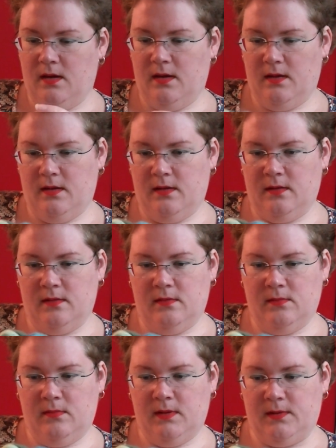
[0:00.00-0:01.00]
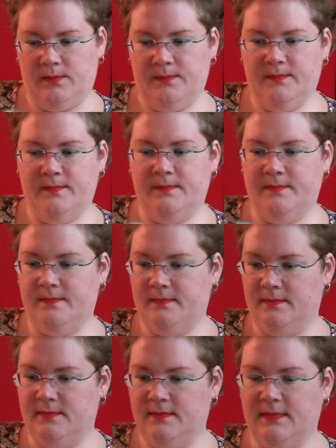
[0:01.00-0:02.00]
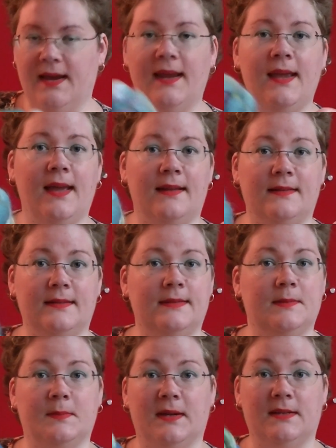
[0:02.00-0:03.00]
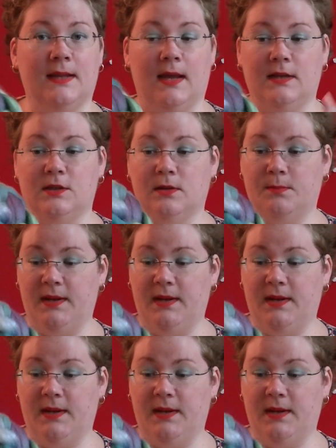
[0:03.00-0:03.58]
And well, I had this in my stash,